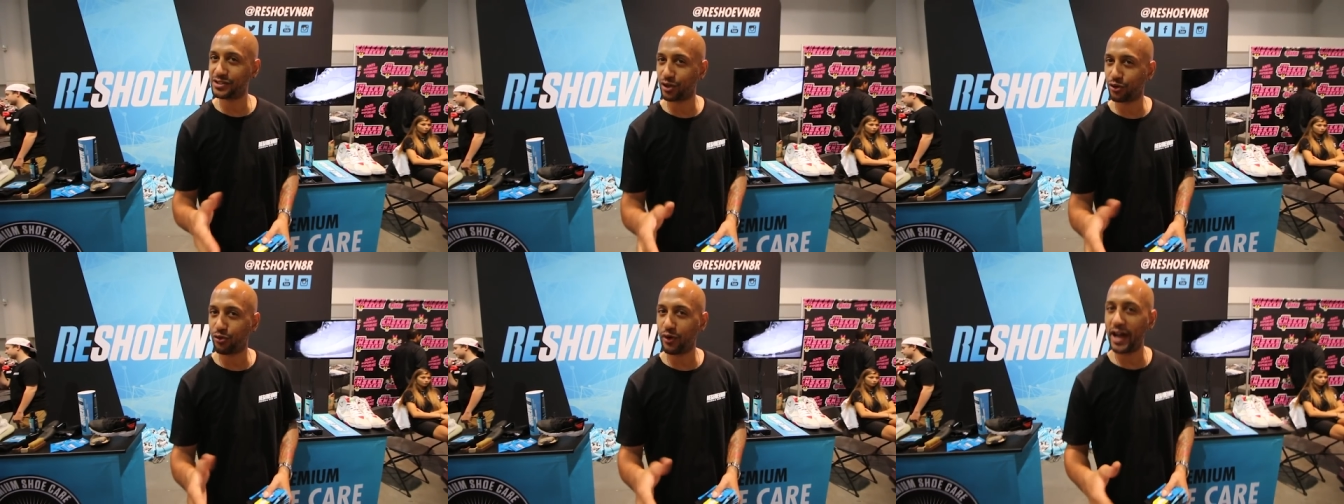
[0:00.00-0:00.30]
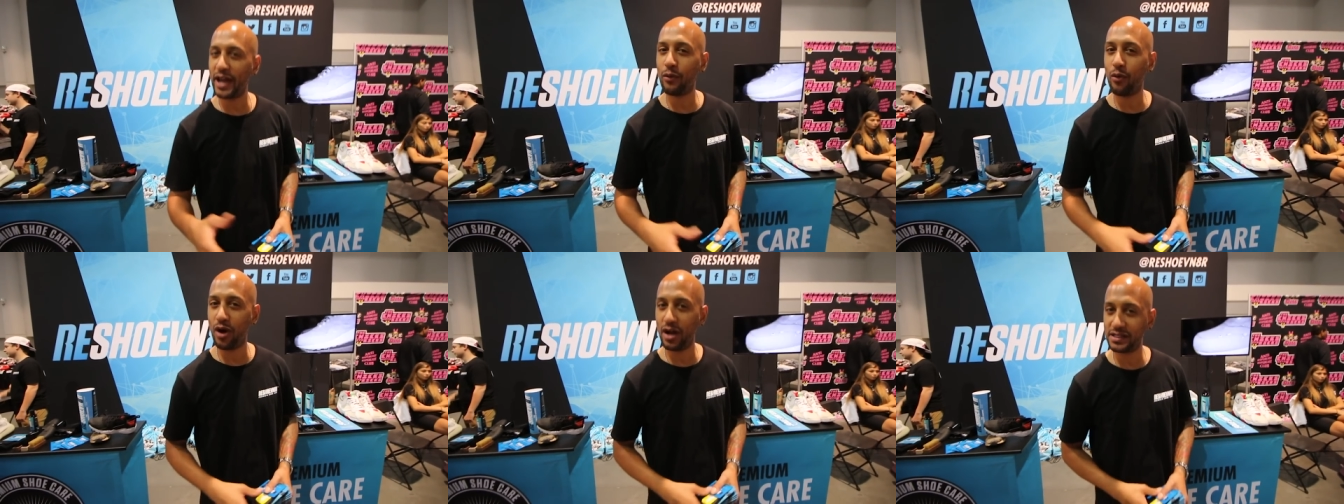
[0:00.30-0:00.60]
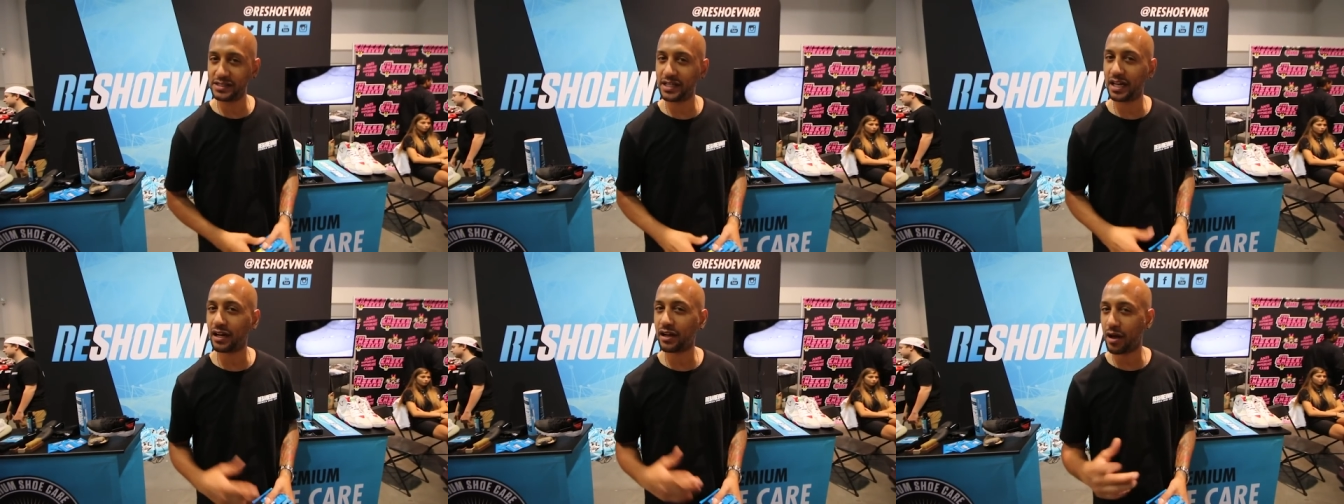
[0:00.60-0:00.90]
the gray
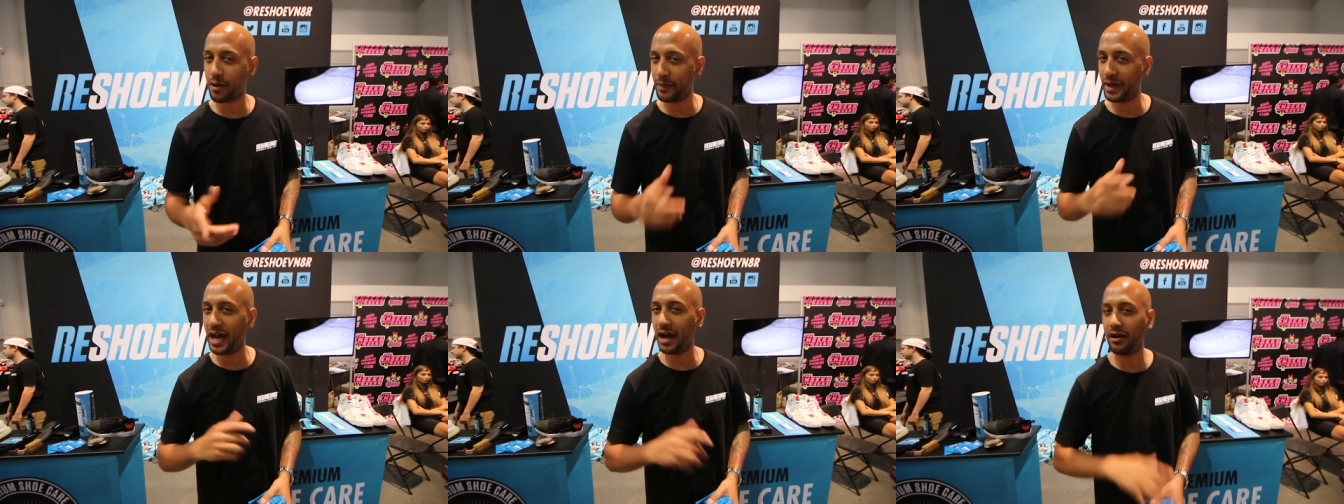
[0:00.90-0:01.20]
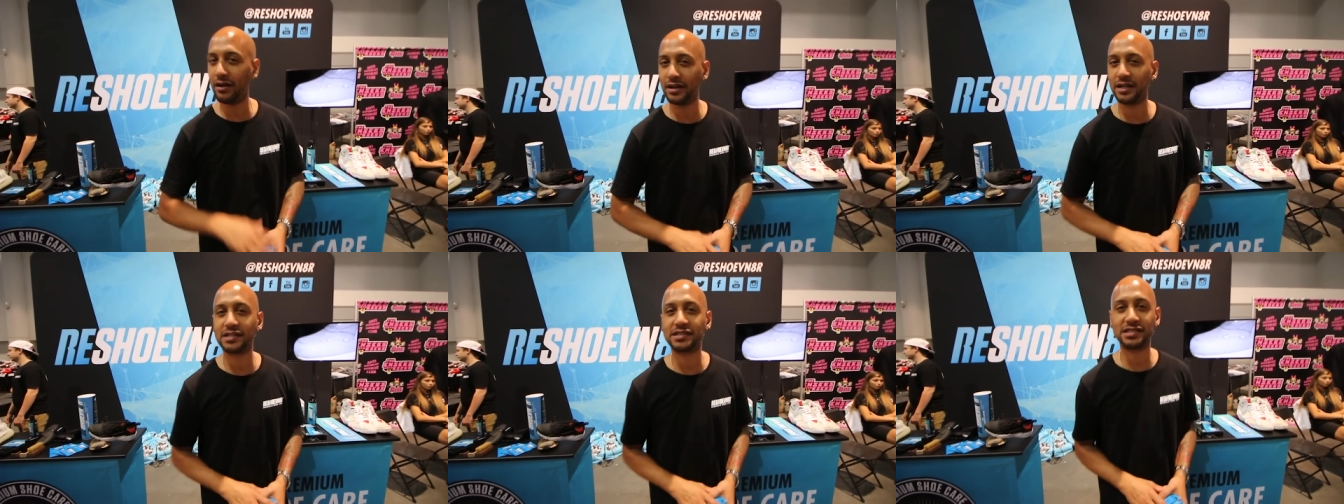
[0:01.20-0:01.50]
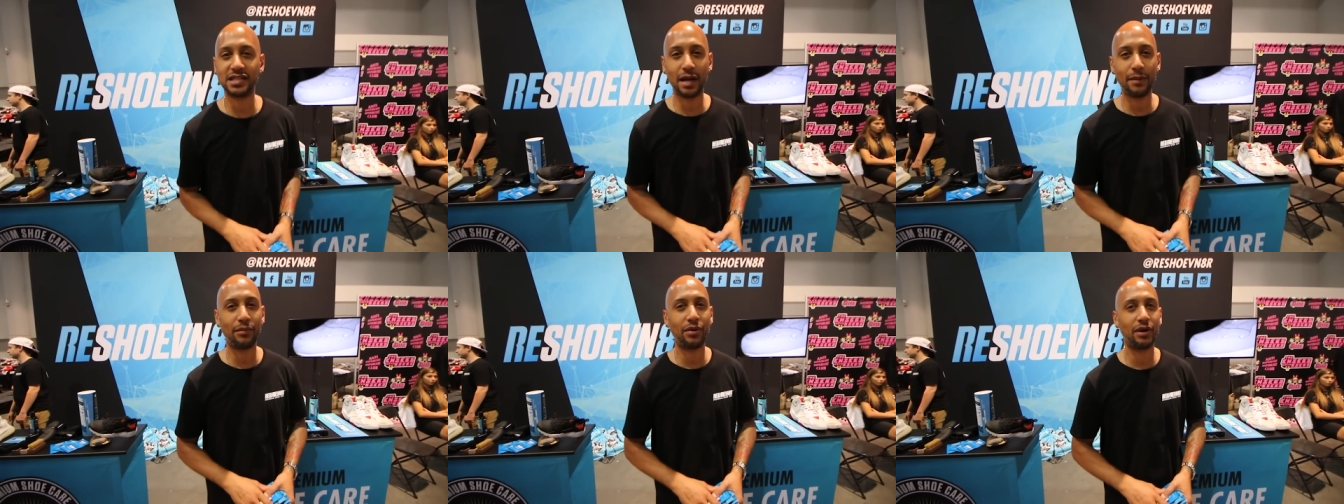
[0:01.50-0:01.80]
ones that are coming out in
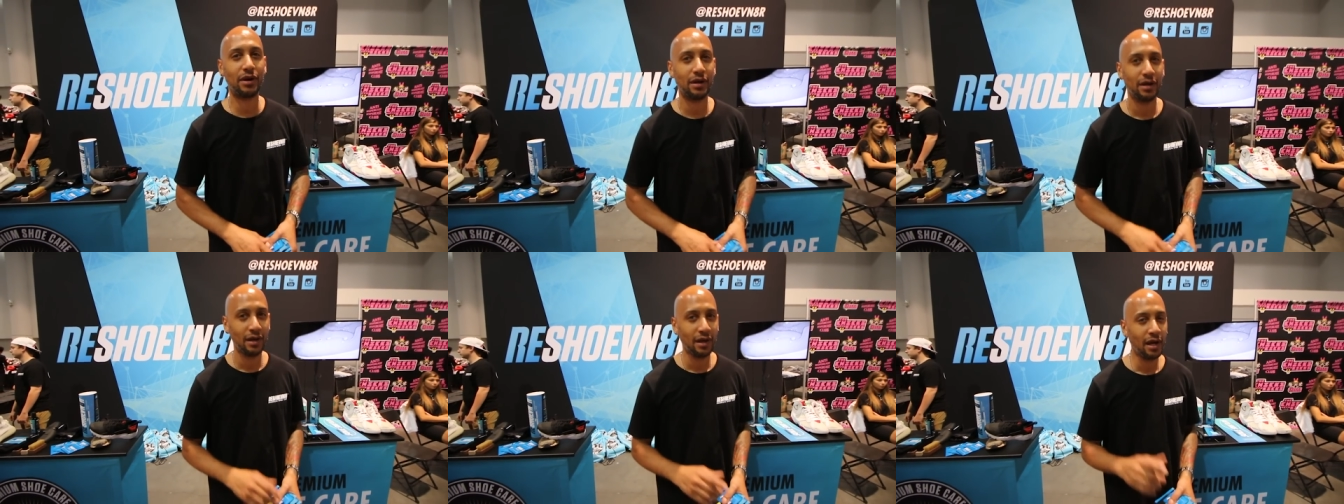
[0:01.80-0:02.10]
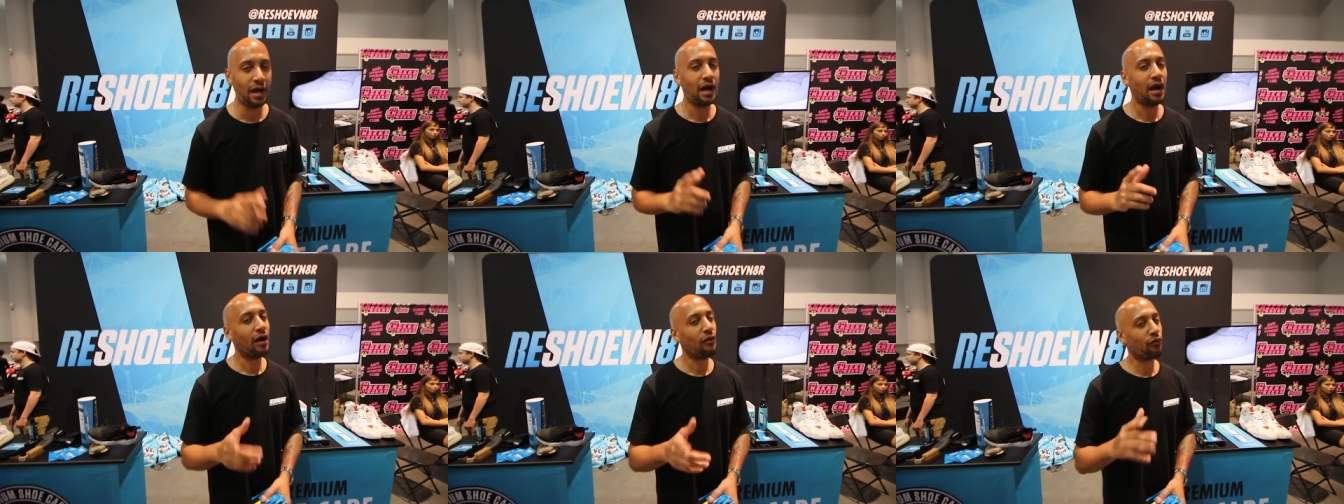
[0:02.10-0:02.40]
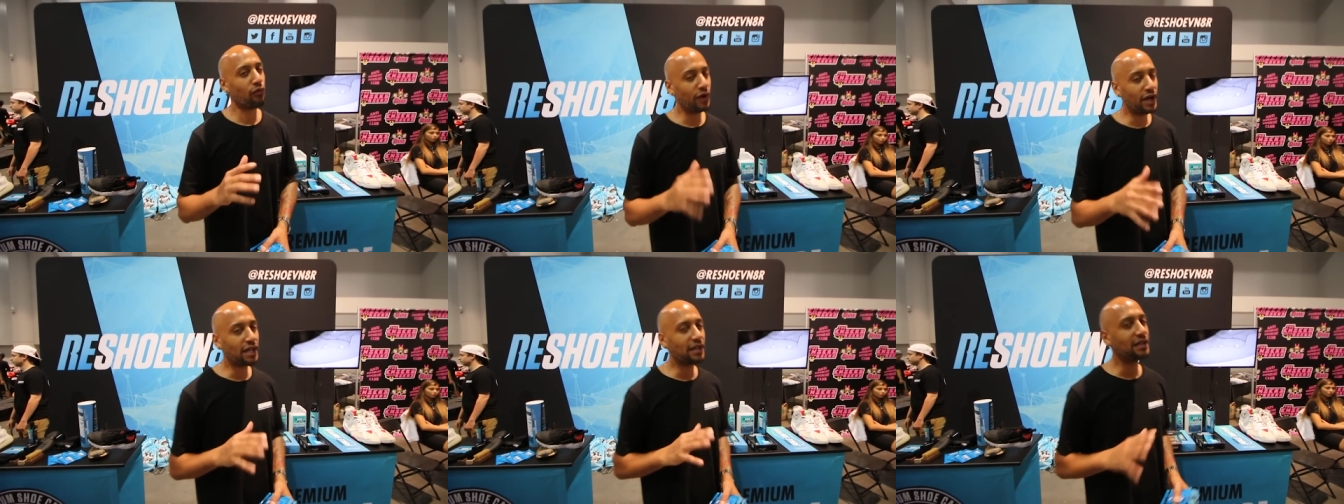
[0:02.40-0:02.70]
December.
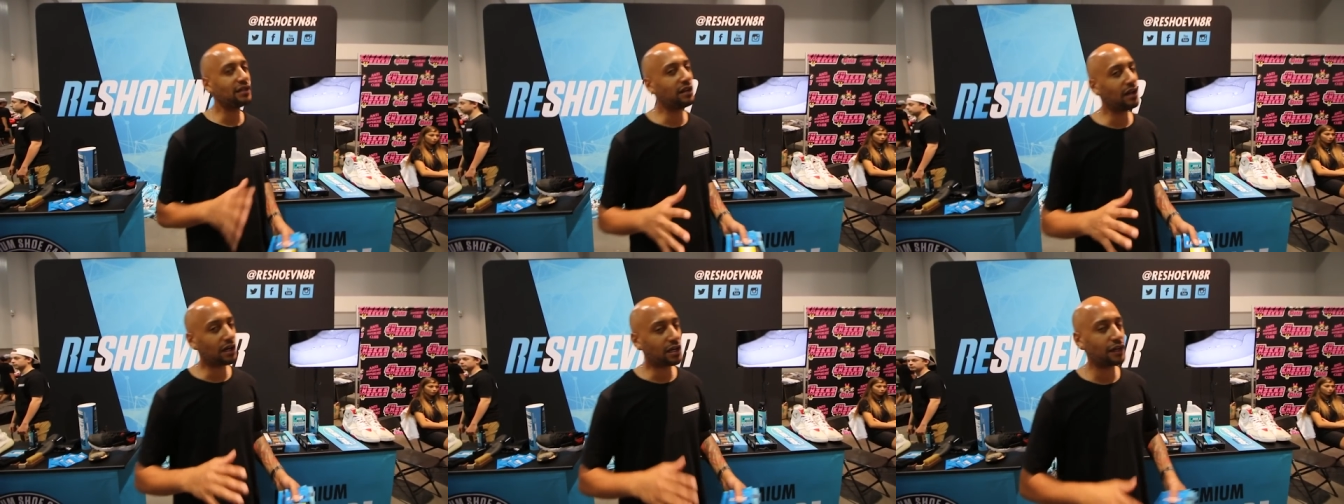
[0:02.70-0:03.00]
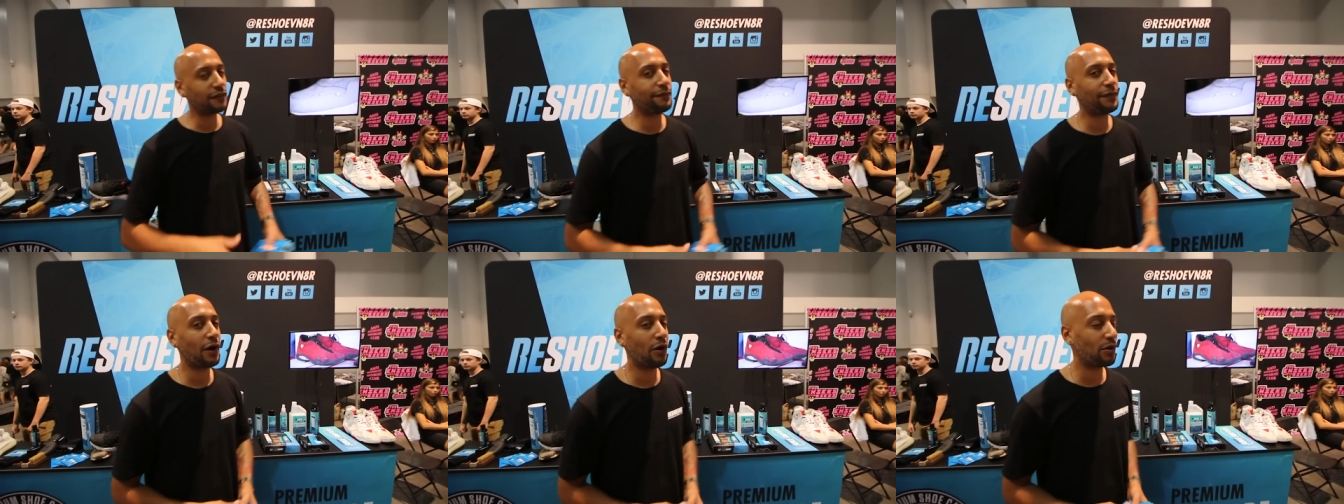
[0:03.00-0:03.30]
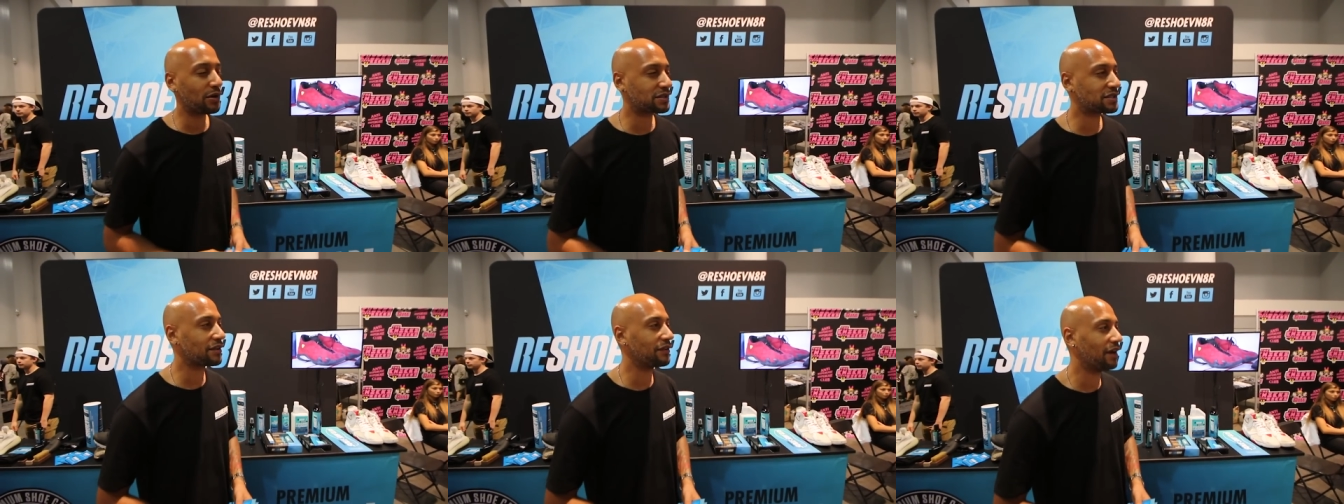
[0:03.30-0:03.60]
Really looking forward to